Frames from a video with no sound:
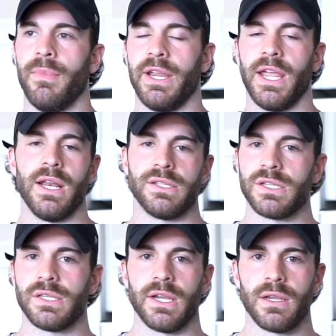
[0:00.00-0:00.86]
Again, it's
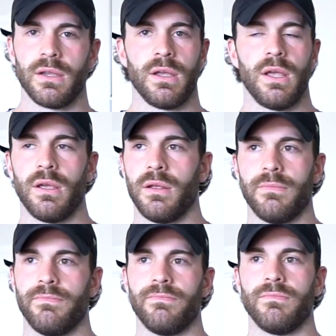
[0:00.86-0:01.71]

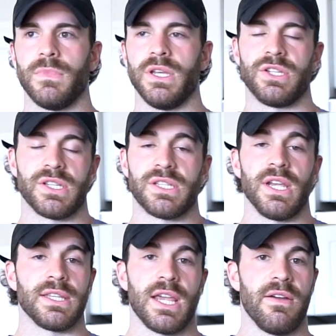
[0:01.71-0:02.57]
just
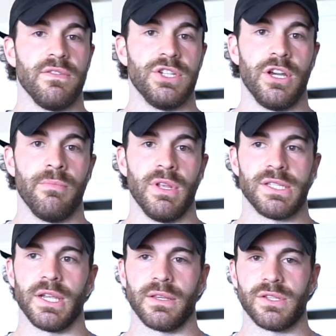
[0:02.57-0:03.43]
sick to have a gym
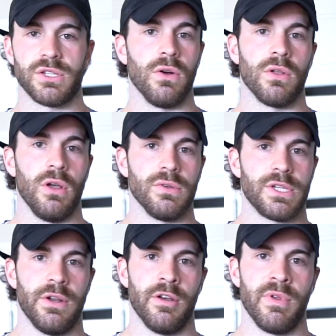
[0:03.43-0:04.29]
that's like so
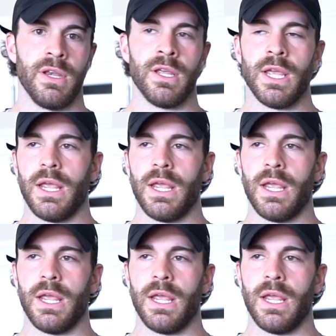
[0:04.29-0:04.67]
close, you know what I mean?